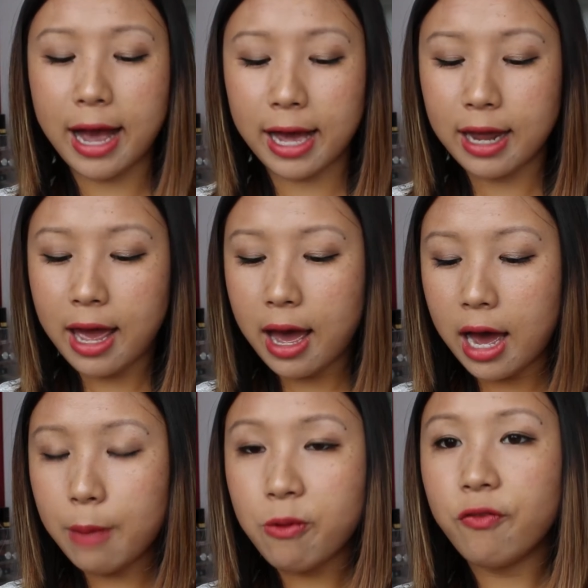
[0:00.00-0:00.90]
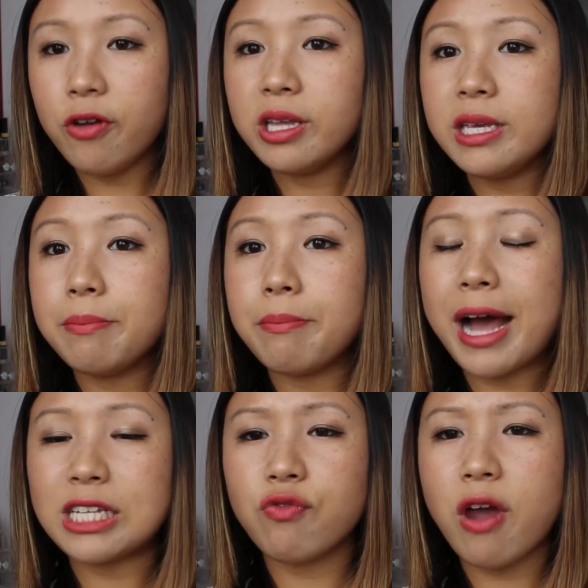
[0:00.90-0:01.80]
and I prefer the
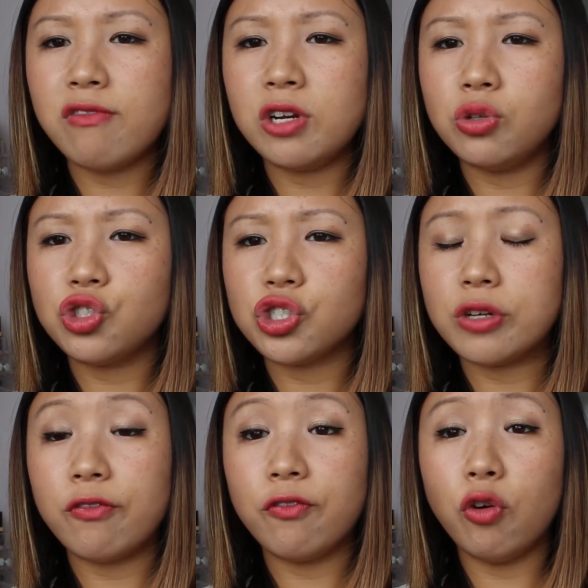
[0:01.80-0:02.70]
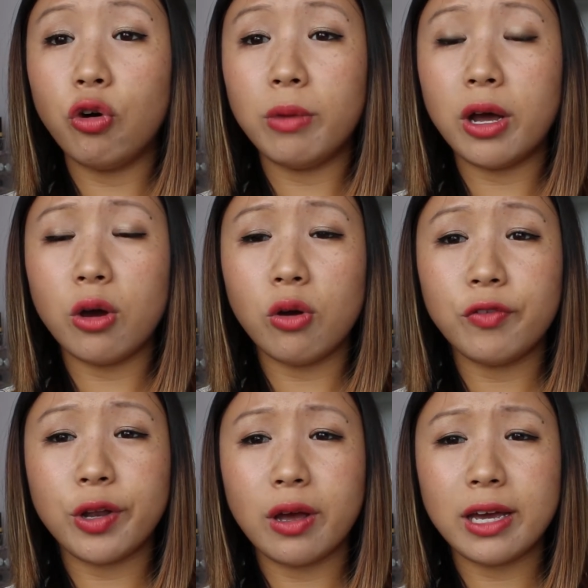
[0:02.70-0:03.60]
Matte Revolution formula
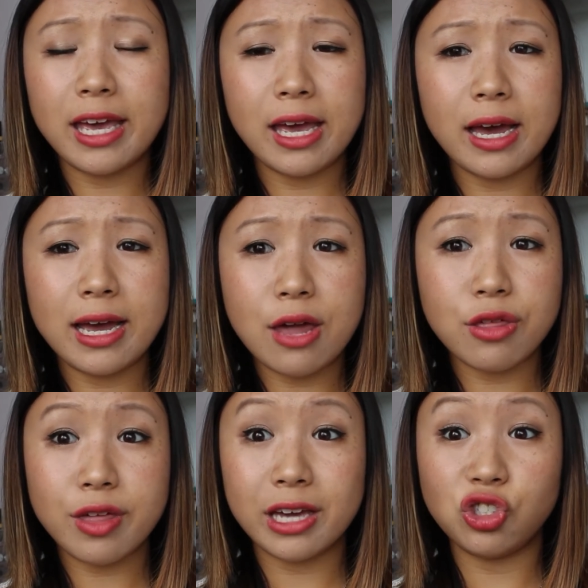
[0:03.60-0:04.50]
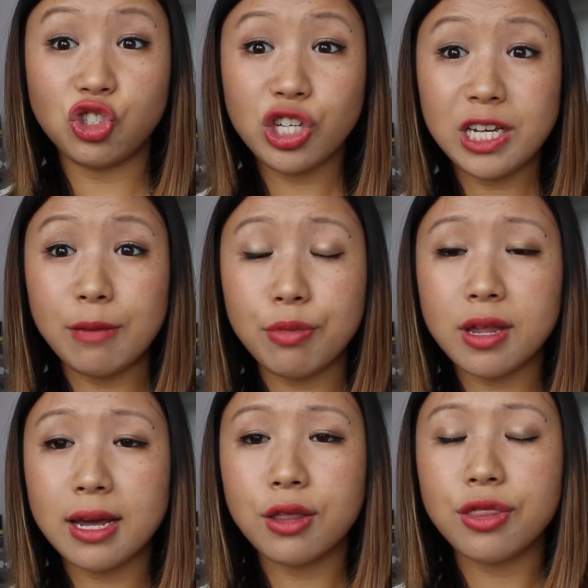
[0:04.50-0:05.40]
over the KawaiiSSING
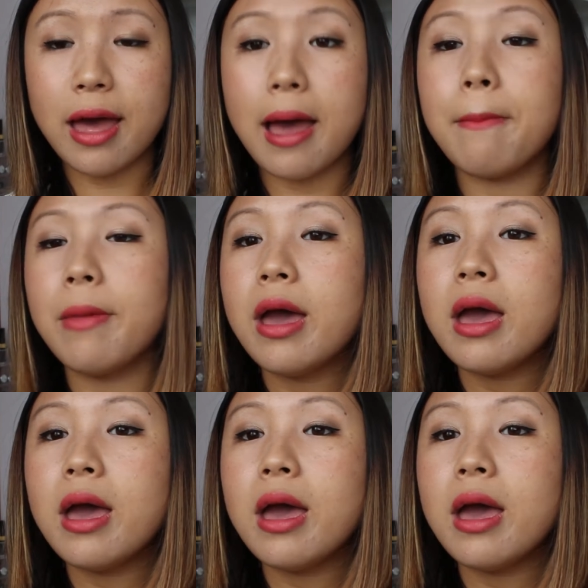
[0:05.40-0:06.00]
lipsticks